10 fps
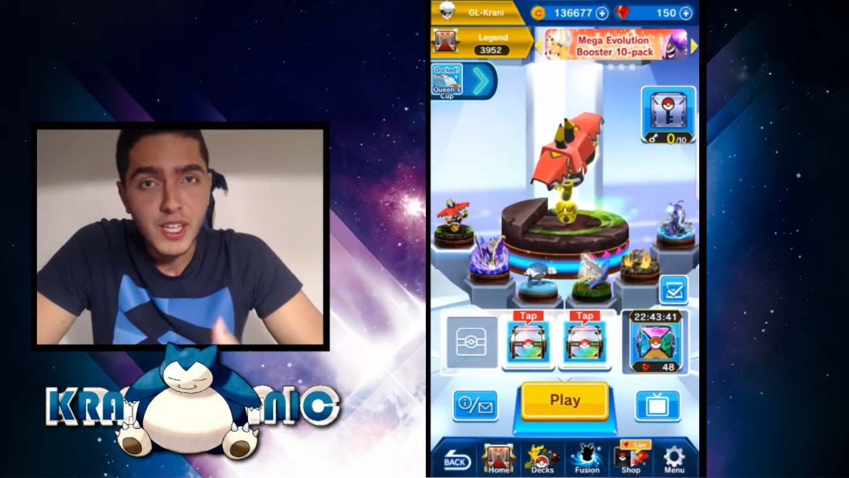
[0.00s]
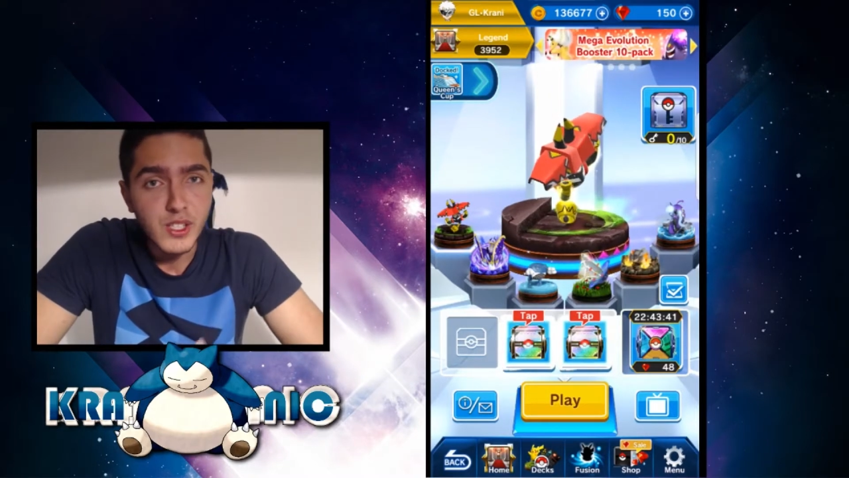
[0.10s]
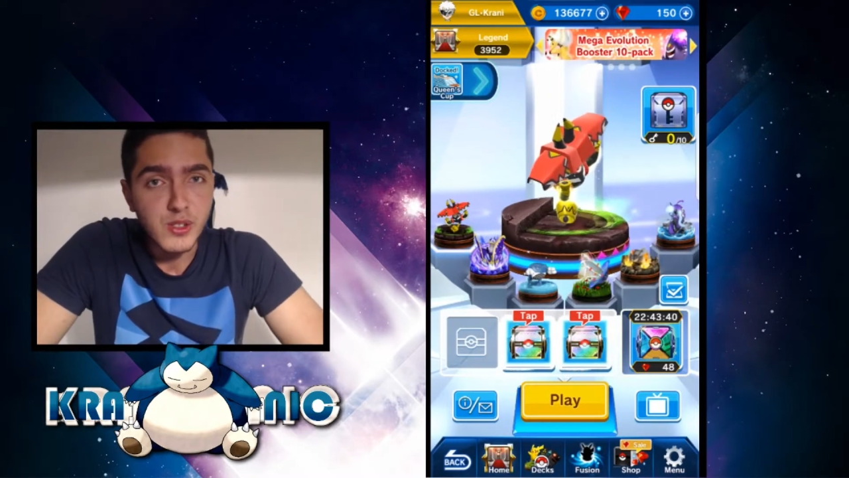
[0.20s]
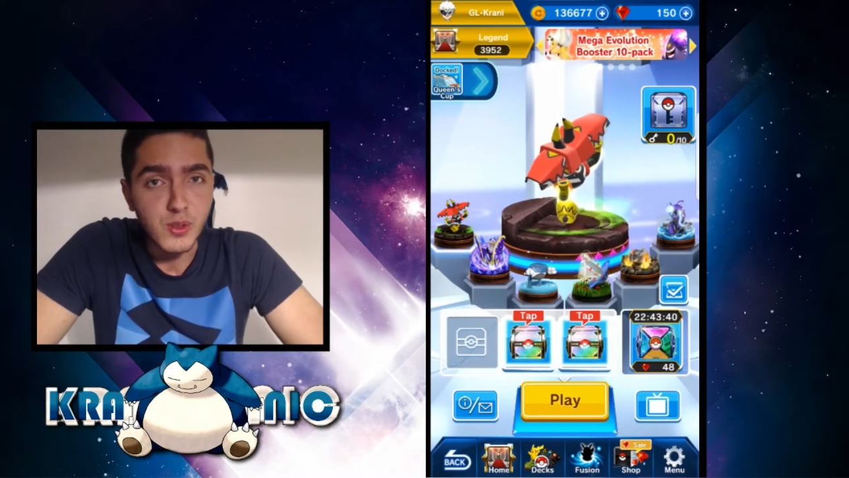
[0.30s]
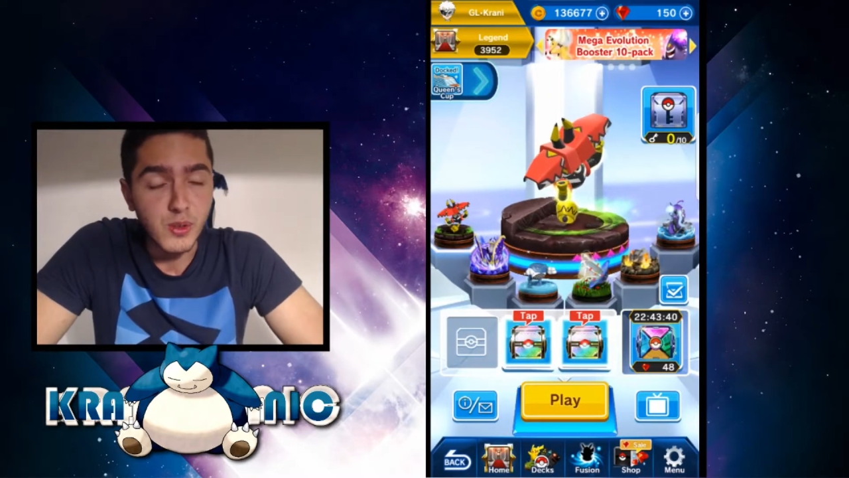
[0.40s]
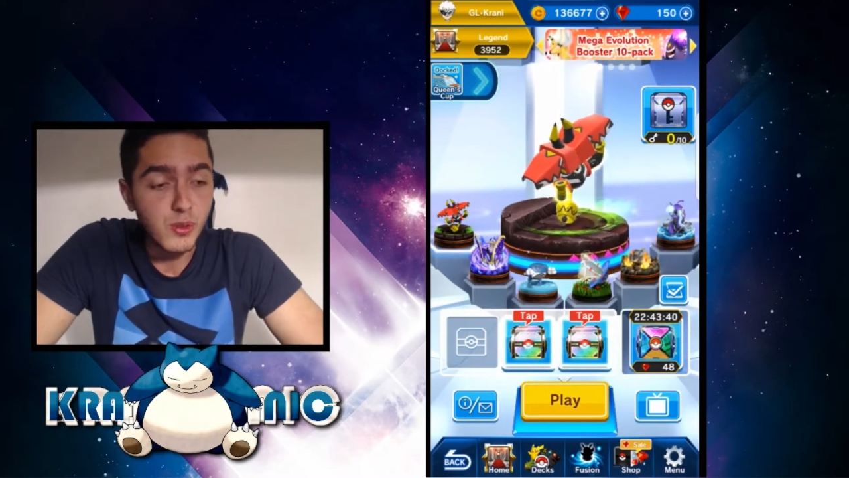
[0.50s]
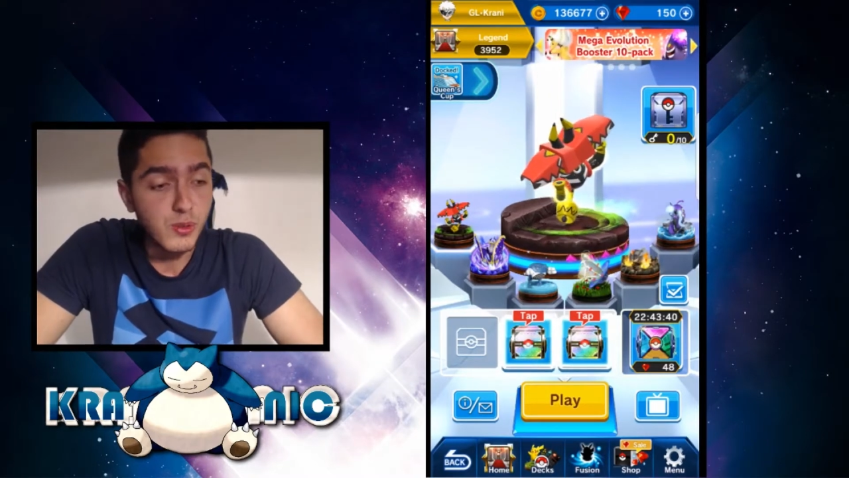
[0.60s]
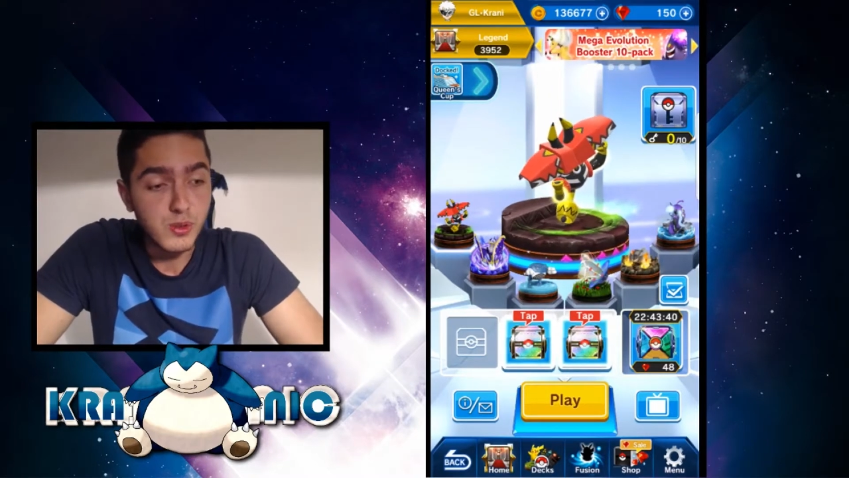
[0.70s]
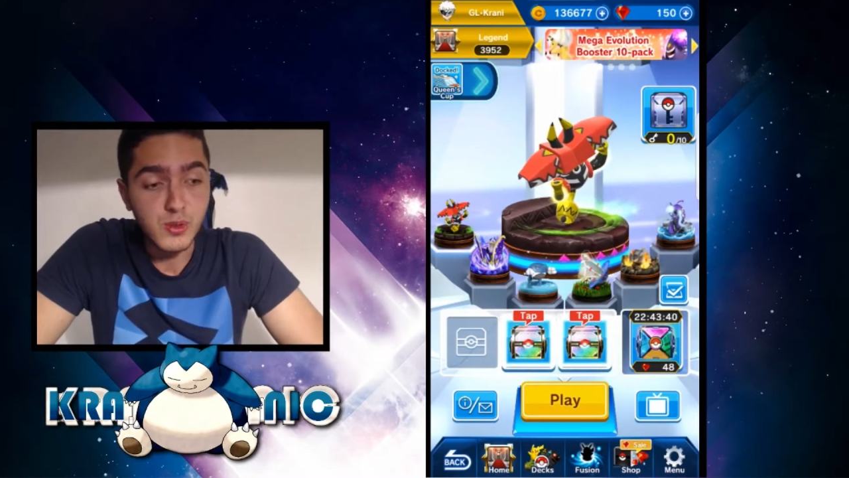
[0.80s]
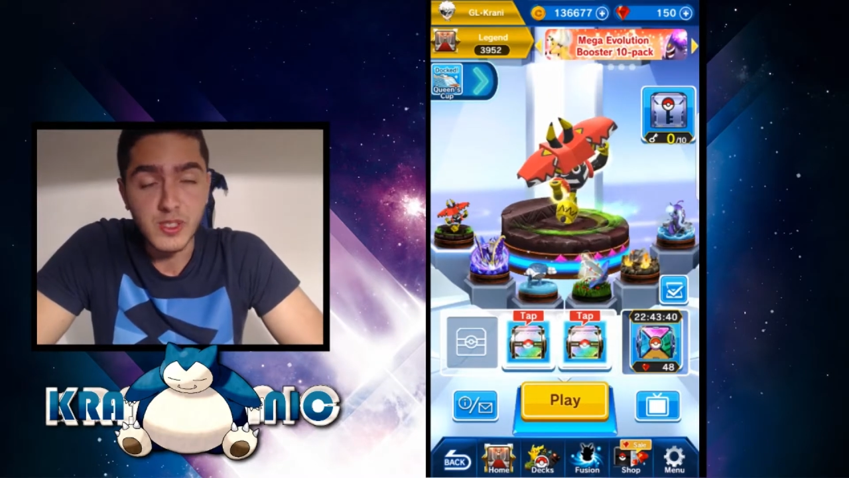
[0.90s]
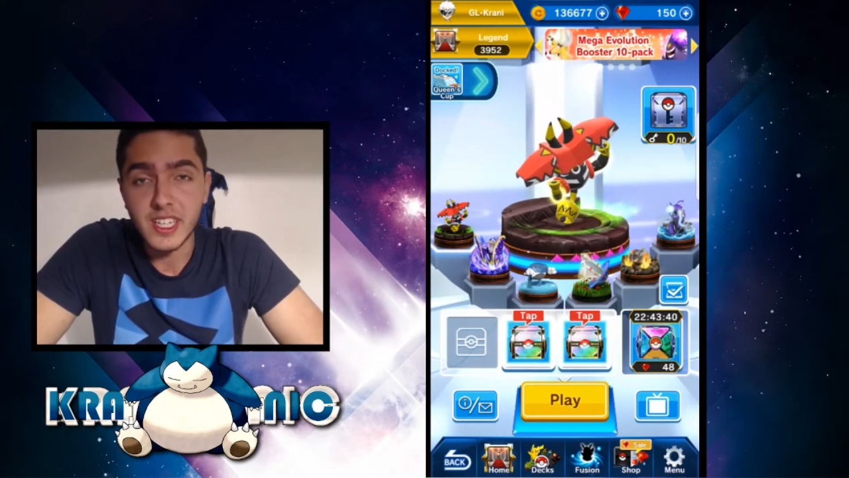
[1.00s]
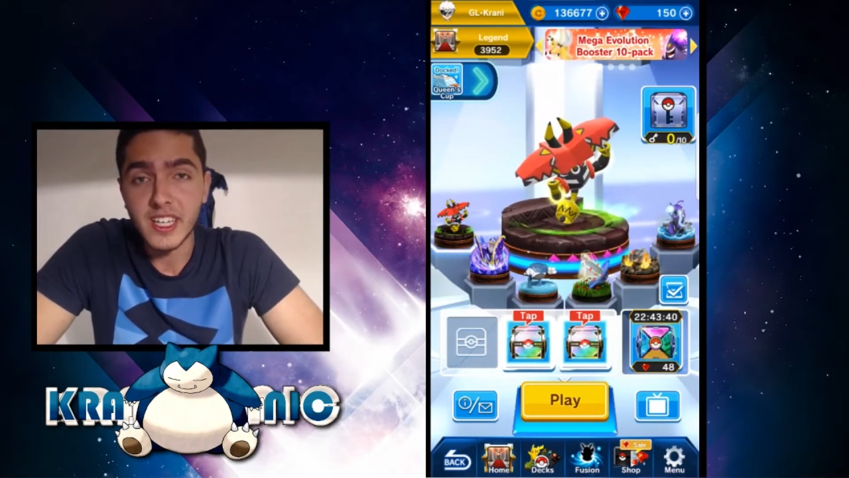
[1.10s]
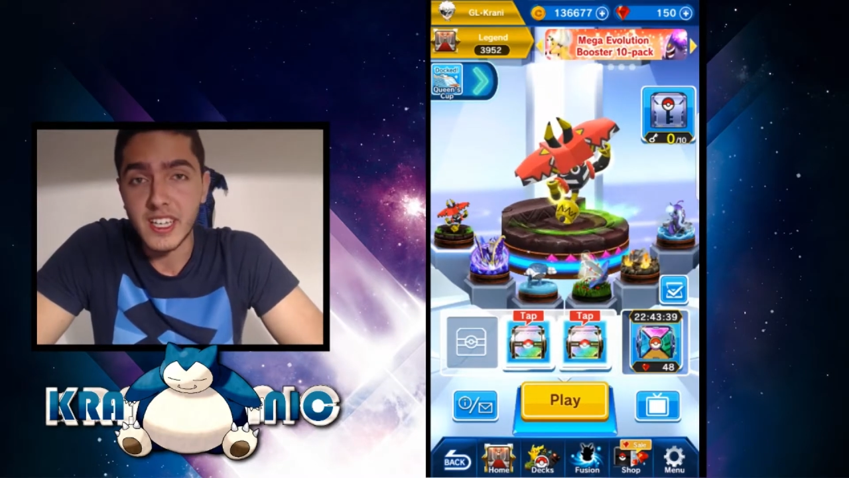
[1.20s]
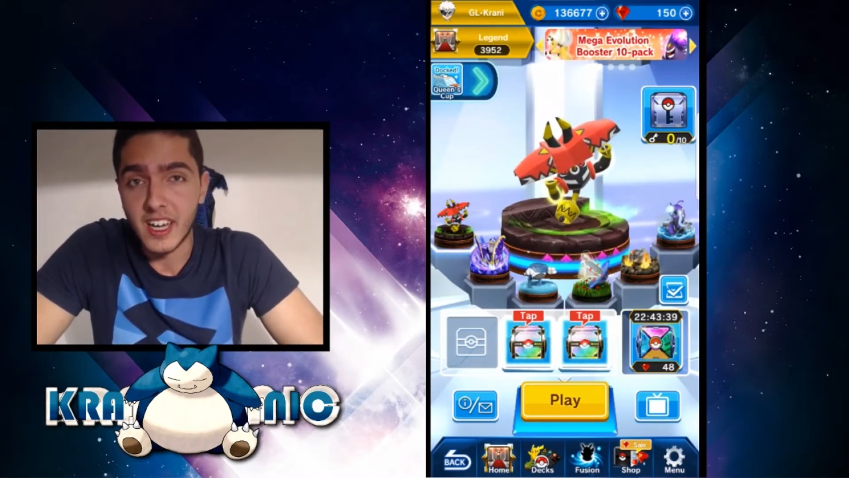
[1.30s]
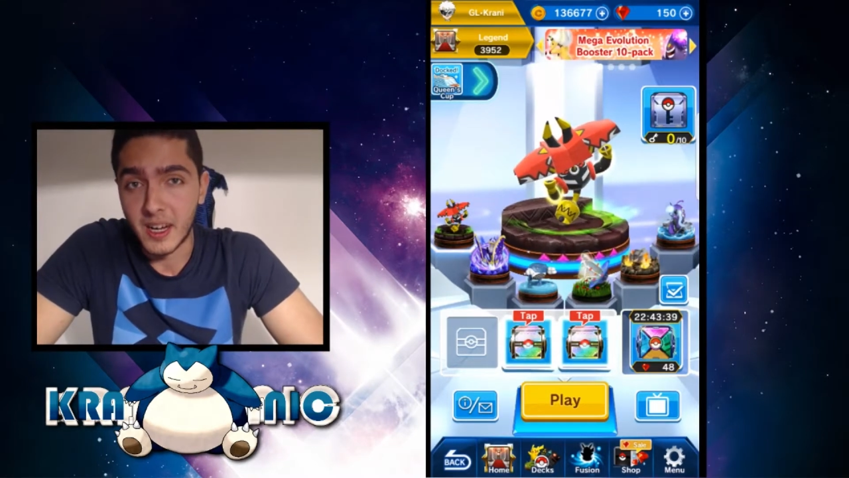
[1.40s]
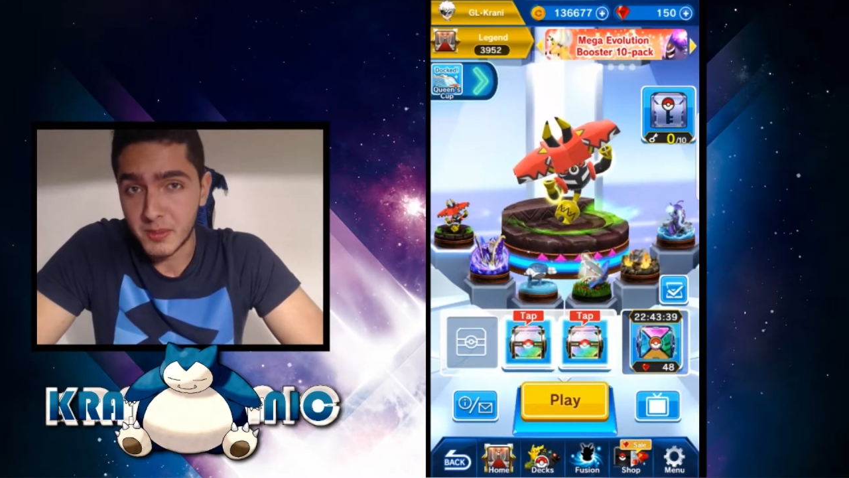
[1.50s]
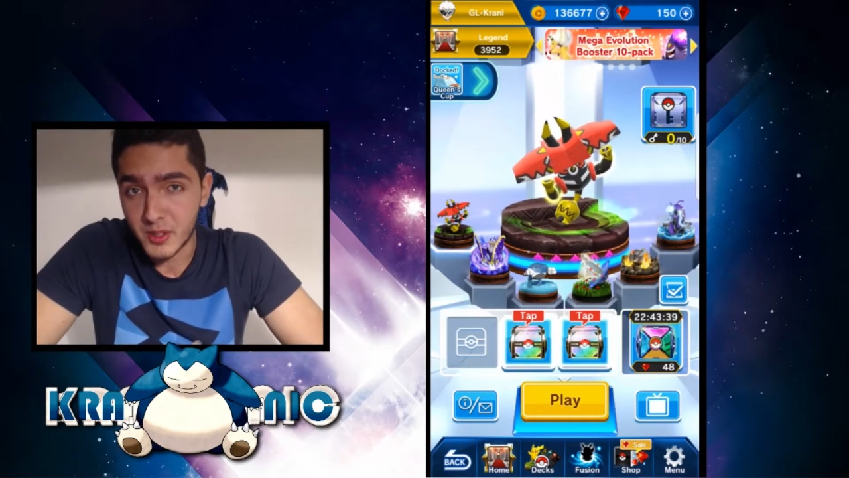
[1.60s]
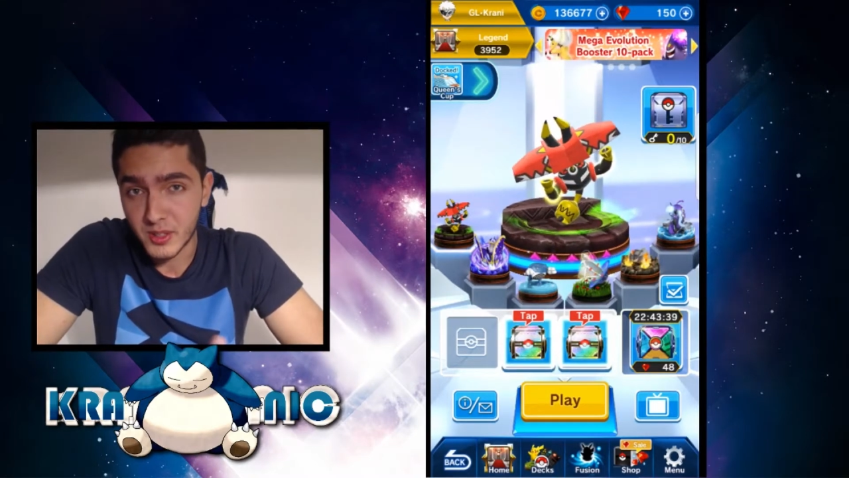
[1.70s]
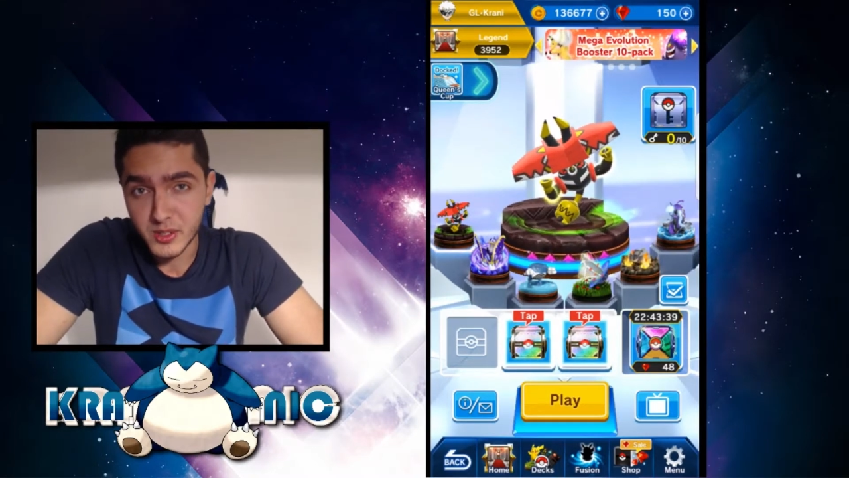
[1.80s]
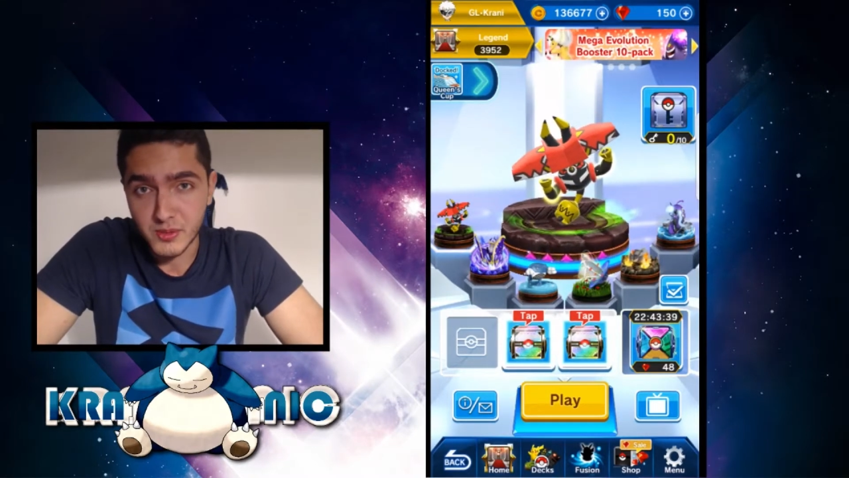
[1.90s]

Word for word: So today I'm going to